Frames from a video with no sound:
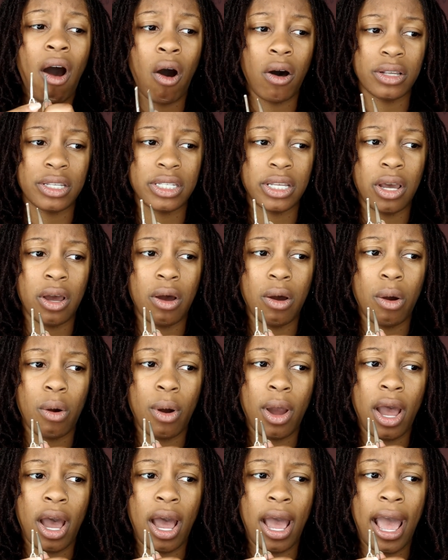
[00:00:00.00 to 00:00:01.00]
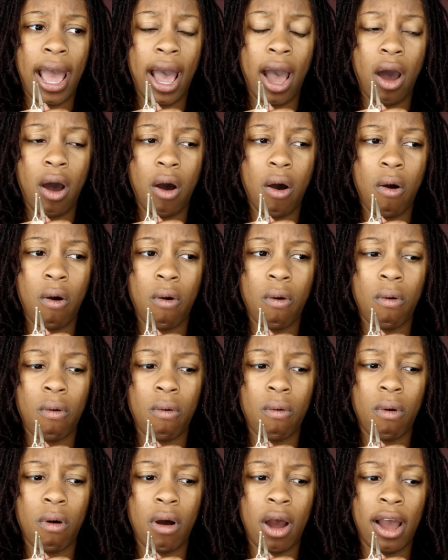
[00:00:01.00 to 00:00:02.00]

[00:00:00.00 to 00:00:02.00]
Also, how